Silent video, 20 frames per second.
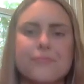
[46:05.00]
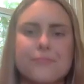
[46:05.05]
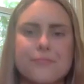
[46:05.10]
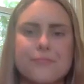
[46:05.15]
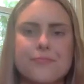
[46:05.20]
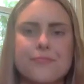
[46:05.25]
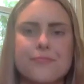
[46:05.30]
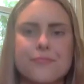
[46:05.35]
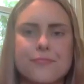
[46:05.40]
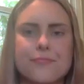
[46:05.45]

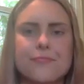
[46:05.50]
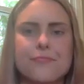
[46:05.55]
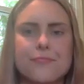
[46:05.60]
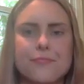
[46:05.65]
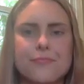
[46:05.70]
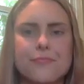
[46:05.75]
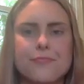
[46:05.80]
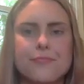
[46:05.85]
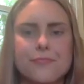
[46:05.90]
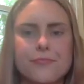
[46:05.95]

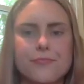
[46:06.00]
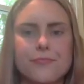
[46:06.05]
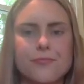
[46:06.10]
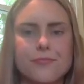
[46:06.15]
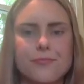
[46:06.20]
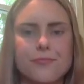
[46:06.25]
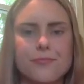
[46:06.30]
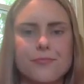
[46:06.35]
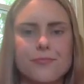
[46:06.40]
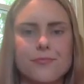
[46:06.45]

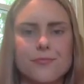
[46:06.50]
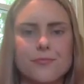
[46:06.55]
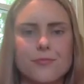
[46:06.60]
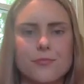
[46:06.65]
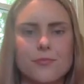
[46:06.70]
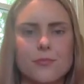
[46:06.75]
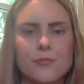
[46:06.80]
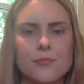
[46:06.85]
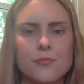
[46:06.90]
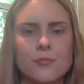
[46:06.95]

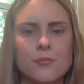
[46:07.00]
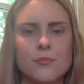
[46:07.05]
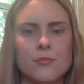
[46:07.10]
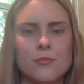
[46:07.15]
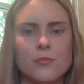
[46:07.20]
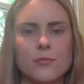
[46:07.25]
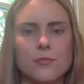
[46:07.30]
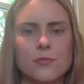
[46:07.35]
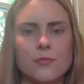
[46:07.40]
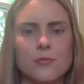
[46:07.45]

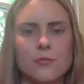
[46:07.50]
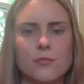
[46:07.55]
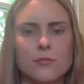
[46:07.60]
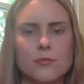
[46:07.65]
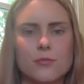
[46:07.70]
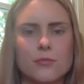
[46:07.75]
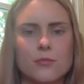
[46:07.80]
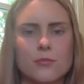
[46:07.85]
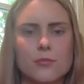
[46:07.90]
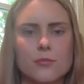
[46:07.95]

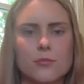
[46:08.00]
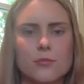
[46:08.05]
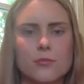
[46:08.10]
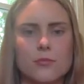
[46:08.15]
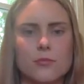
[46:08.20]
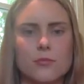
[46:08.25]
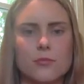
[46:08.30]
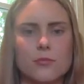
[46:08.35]
No words are spoken by the person on screen.